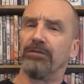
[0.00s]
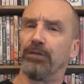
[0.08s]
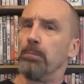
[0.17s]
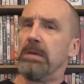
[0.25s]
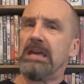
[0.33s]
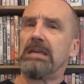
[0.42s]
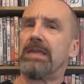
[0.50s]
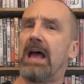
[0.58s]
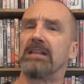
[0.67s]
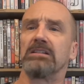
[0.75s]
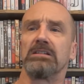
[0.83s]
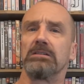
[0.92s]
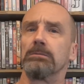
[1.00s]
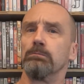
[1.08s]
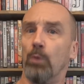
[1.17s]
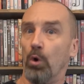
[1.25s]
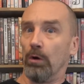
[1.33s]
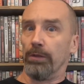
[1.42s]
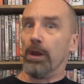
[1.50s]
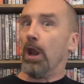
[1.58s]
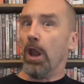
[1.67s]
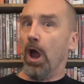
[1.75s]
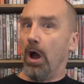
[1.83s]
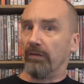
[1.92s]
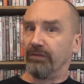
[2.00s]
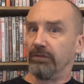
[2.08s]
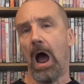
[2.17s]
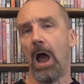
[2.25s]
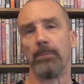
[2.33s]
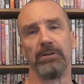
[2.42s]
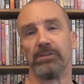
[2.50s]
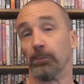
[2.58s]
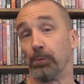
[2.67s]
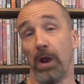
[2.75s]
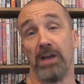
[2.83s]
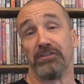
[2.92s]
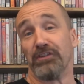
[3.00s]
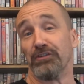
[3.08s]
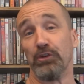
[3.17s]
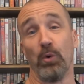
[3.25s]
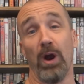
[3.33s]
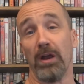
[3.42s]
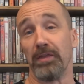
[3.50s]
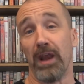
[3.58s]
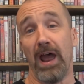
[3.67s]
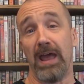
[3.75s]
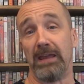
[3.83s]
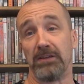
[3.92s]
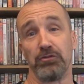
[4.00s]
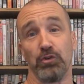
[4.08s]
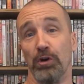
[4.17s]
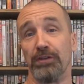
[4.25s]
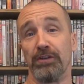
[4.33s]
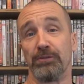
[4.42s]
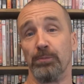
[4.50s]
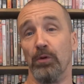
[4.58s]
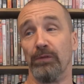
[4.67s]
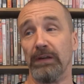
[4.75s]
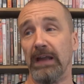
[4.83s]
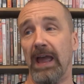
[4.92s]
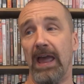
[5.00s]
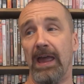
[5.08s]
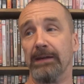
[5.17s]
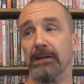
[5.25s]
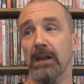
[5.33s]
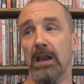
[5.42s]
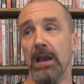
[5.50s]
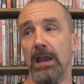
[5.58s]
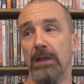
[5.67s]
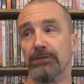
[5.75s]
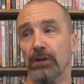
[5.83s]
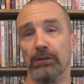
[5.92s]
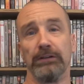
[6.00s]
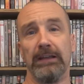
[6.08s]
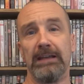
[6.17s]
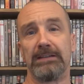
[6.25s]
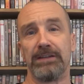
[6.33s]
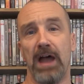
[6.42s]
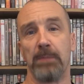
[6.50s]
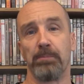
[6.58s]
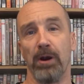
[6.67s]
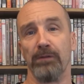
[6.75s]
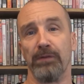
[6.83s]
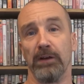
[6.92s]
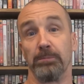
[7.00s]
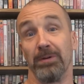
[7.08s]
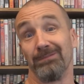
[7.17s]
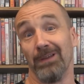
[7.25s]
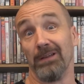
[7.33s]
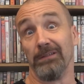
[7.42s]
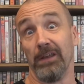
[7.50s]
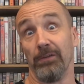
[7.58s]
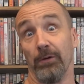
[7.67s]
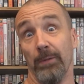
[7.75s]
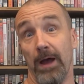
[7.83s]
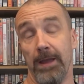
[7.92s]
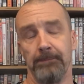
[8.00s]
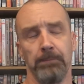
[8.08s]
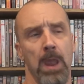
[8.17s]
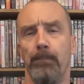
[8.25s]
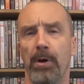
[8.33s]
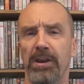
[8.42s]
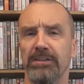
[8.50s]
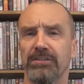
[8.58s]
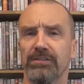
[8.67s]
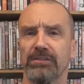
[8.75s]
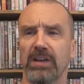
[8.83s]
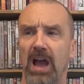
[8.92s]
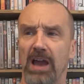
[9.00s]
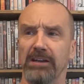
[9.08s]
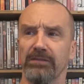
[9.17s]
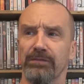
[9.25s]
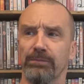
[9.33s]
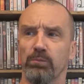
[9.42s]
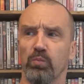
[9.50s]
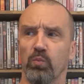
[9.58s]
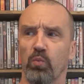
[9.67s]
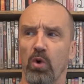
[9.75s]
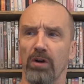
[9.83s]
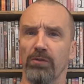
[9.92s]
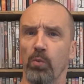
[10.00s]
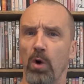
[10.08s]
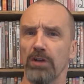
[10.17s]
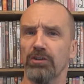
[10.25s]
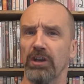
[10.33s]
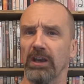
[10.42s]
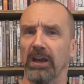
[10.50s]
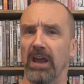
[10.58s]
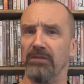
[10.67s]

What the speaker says: for me, that's more than enough. I'm as surprised as you are that I enjoyed this movie. And certainly it's not perfect, but neither am I. But it's kind of worth watching, and I